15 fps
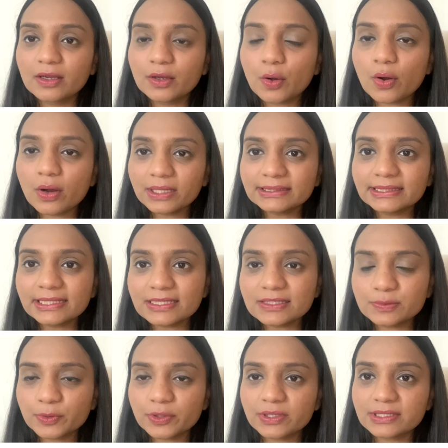All these
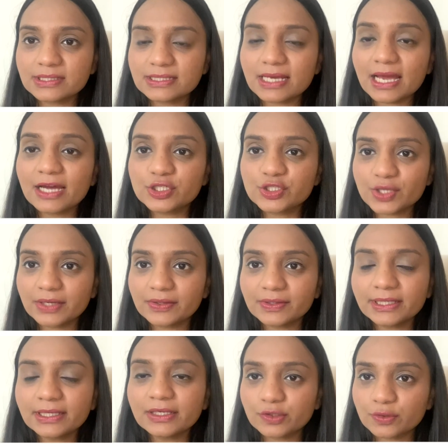words are
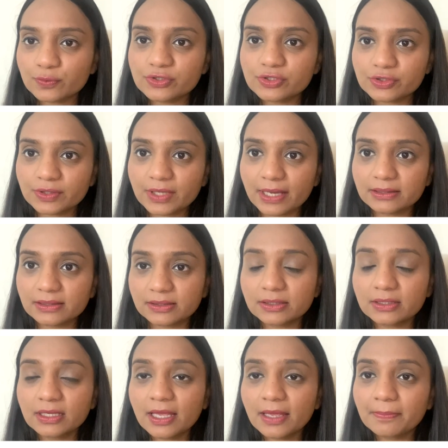generally used together,
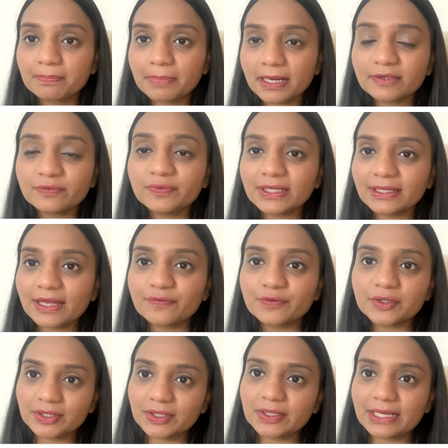but we never
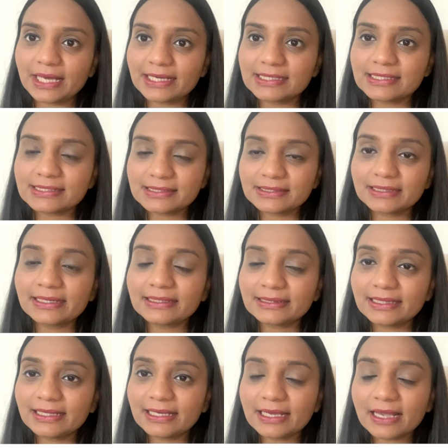realize that
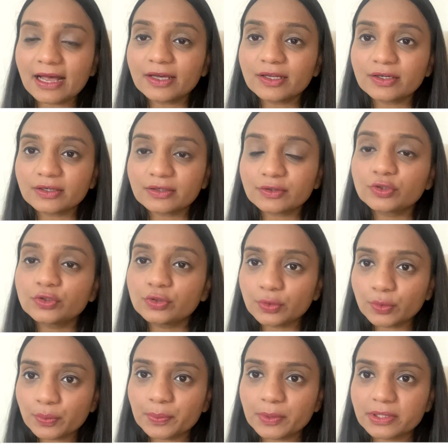they are
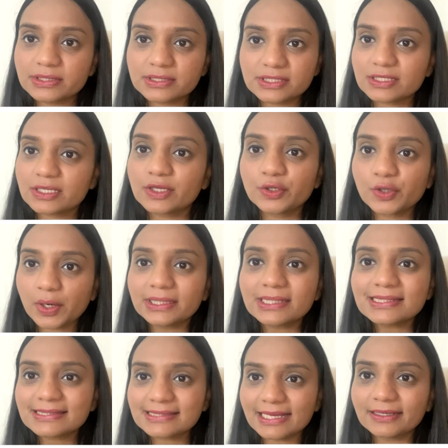two words, not a
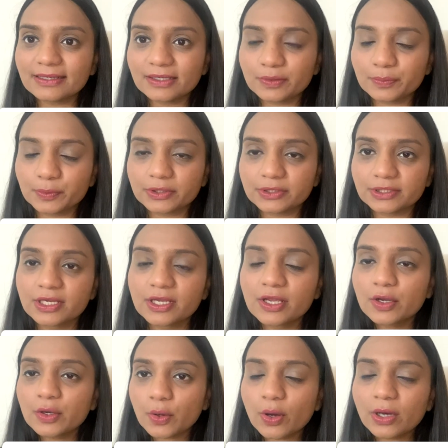single word.
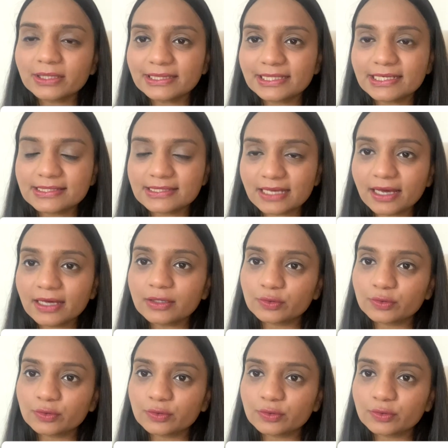All these are